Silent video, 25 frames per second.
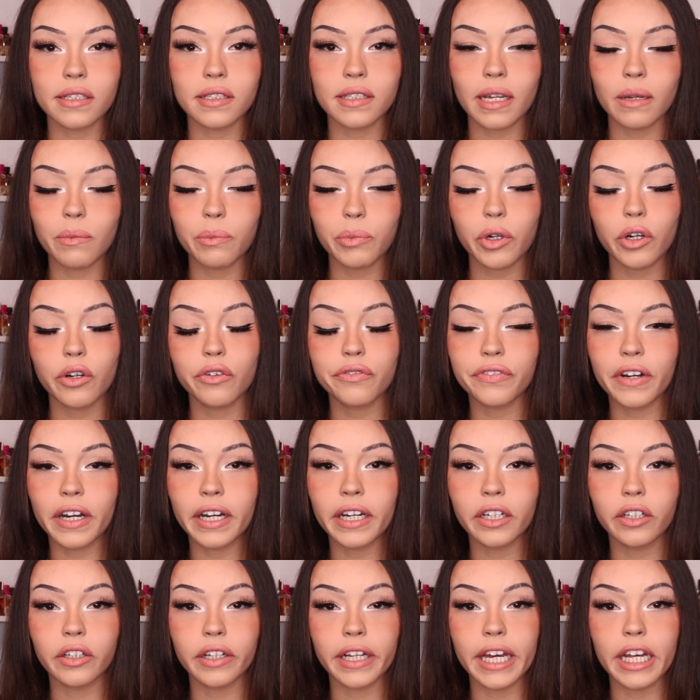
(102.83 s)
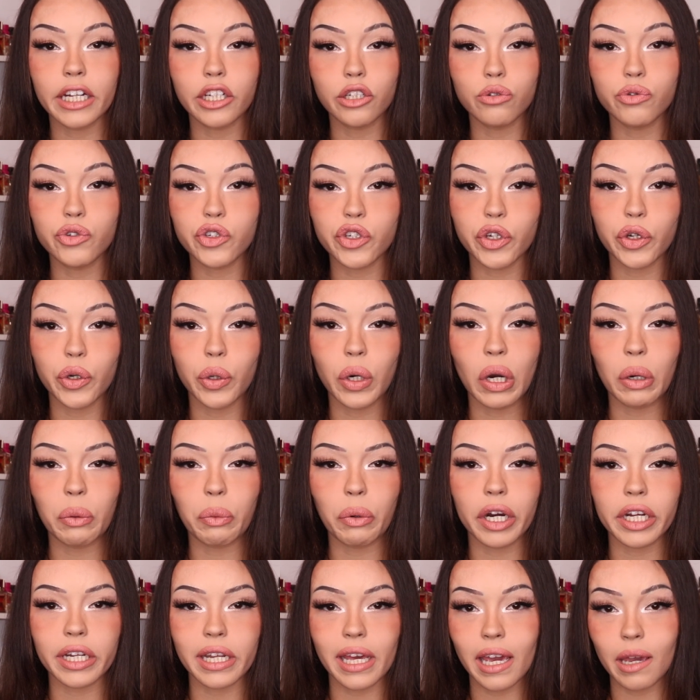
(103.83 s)
scent profile and you do
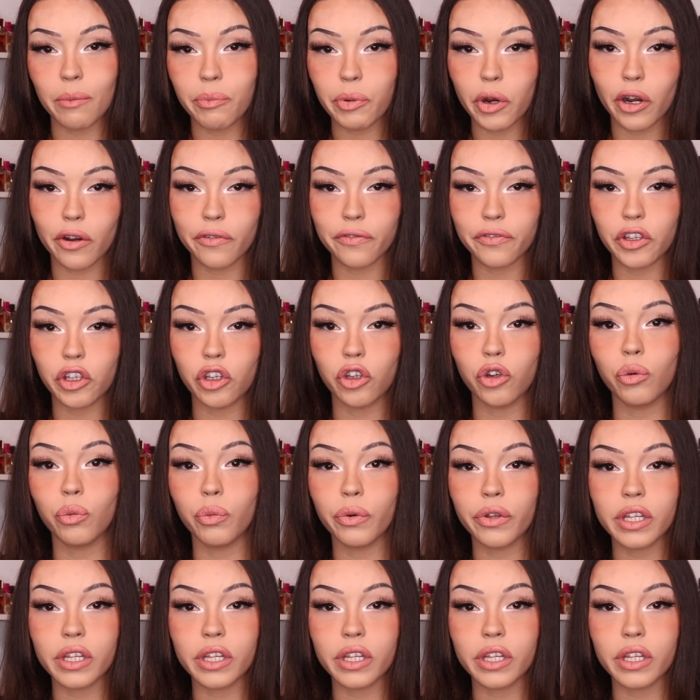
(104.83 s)
want a perfume